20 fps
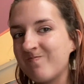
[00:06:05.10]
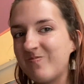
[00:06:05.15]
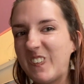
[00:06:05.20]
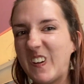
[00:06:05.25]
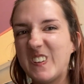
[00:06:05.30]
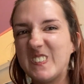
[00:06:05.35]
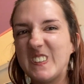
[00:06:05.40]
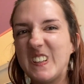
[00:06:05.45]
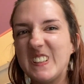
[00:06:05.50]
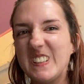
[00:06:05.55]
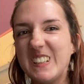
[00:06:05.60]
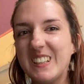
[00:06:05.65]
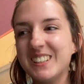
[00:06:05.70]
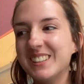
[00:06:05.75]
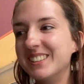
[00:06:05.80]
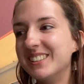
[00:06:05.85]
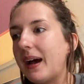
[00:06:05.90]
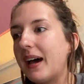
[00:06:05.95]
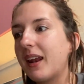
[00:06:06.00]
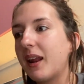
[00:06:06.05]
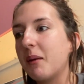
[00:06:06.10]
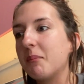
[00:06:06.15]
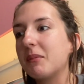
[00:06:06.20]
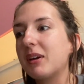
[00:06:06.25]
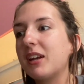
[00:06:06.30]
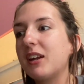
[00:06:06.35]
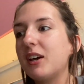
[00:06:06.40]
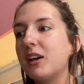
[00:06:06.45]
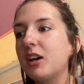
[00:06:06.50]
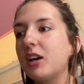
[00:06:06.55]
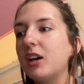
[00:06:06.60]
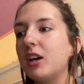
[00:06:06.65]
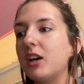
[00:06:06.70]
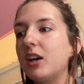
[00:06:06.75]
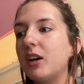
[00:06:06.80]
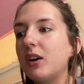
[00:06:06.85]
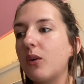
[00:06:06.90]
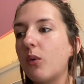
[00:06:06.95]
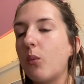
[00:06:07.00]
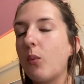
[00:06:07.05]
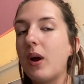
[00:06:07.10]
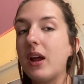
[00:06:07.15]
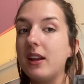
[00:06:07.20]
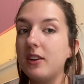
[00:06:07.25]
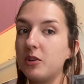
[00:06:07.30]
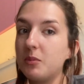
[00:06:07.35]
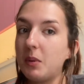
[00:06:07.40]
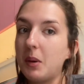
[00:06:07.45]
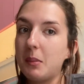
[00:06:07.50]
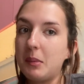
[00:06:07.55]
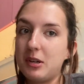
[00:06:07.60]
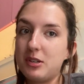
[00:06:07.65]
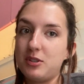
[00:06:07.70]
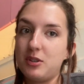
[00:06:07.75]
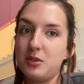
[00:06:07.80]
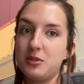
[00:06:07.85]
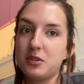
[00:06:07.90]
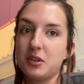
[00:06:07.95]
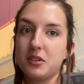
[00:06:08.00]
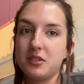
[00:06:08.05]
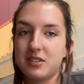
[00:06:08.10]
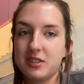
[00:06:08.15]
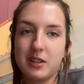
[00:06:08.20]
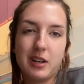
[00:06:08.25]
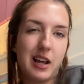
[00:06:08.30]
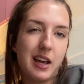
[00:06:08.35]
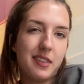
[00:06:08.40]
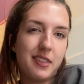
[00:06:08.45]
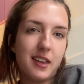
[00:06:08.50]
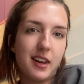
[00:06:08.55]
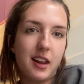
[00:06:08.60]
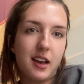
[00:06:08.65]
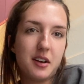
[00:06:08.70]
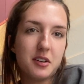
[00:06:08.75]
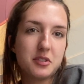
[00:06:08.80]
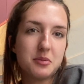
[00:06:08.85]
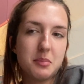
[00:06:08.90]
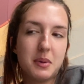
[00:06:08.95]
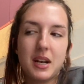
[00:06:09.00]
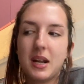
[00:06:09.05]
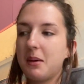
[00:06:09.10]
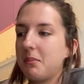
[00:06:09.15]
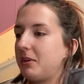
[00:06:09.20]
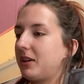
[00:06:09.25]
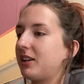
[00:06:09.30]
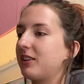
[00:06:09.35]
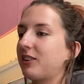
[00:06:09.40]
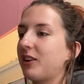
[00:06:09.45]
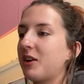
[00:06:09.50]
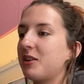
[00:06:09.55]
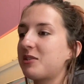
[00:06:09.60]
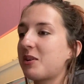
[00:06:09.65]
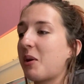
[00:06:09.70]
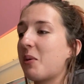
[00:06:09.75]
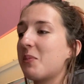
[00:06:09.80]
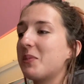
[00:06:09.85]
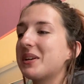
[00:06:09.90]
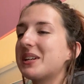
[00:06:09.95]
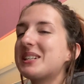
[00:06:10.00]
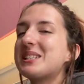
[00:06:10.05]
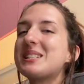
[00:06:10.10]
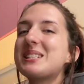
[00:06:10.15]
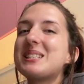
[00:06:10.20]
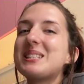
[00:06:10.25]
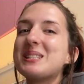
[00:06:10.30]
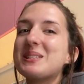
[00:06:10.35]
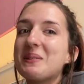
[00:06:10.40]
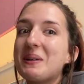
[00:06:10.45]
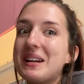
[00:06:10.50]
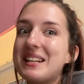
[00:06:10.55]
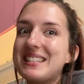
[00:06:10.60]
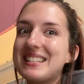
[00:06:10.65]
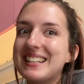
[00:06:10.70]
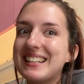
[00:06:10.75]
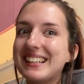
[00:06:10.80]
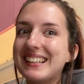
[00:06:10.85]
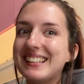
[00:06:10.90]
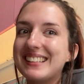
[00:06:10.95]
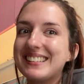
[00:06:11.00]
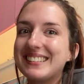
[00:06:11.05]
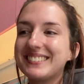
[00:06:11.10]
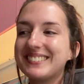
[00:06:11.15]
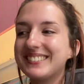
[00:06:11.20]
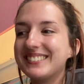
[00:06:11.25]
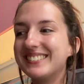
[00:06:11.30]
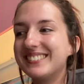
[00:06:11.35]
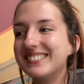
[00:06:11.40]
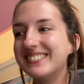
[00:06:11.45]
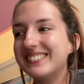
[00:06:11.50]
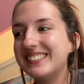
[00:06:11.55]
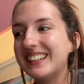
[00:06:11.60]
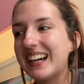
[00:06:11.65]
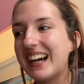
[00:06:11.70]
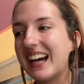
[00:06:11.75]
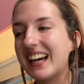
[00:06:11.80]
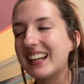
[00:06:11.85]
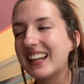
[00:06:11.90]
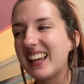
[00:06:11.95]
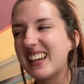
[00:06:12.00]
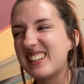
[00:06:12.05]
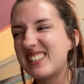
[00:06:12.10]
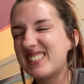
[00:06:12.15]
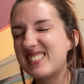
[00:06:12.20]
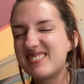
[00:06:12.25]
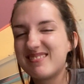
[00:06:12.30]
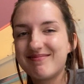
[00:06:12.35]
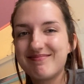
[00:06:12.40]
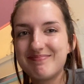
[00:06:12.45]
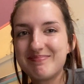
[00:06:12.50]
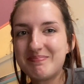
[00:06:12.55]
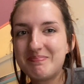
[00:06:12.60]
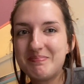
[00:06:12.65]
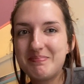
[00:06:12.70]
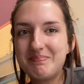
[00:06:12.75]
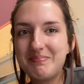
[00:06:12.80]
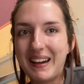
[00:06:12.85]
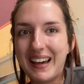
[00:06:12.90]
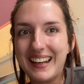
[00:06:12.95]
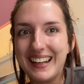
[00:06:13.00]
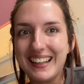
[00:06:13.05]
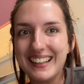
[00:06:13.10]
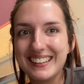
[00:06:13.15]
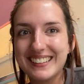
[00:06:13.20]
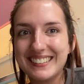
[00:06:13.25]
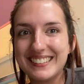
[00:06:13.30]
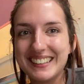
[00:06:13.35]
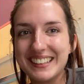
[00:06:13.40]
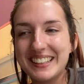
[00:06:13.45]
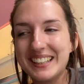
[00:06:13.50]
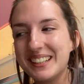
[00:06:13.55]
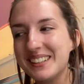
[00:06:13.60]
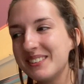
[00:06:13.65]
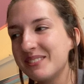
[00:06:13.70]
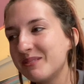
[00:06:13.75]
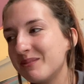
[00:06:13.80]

and I'm gonna wait for my suit on till like the last minute because I don't want to sweat in it and like panic, you know?